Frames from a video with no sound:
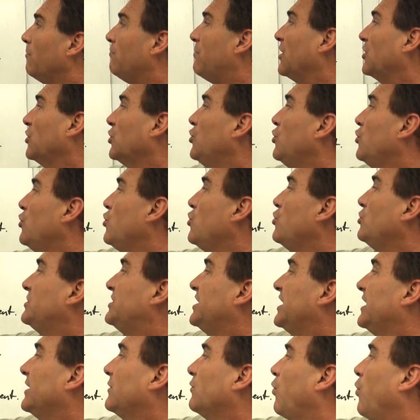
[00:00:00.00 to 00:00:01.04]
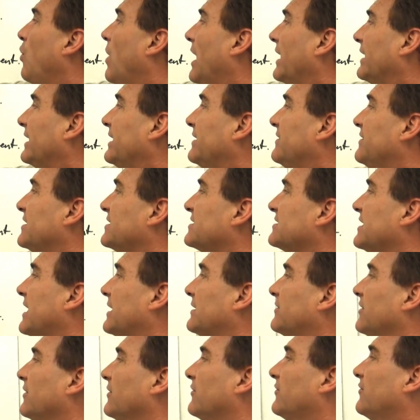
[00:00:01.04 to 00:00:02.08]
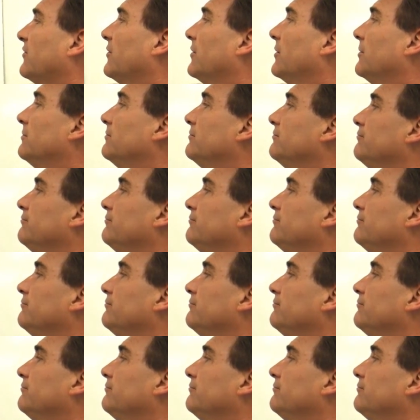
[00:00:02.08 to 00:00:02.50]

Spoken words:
But who did what in this sentence?